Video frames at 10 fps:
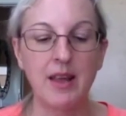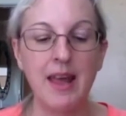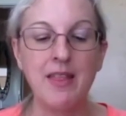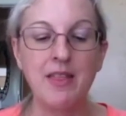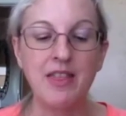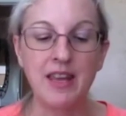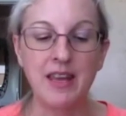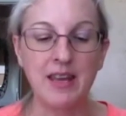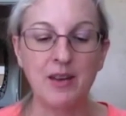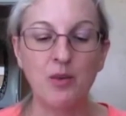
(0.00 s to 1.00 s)
And
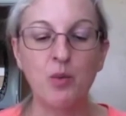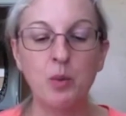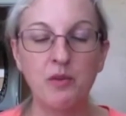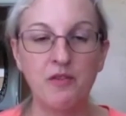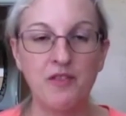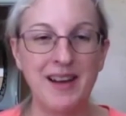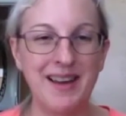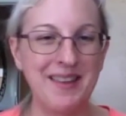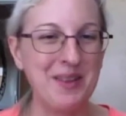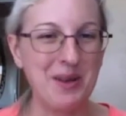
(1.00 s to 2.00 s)
then we will
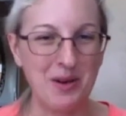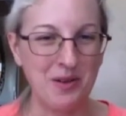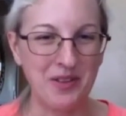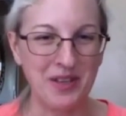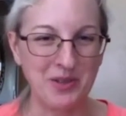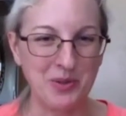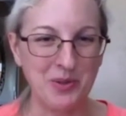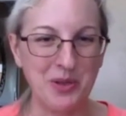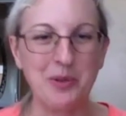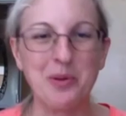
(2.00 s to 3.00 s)
find that all things are
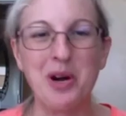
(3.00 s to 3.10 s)
new.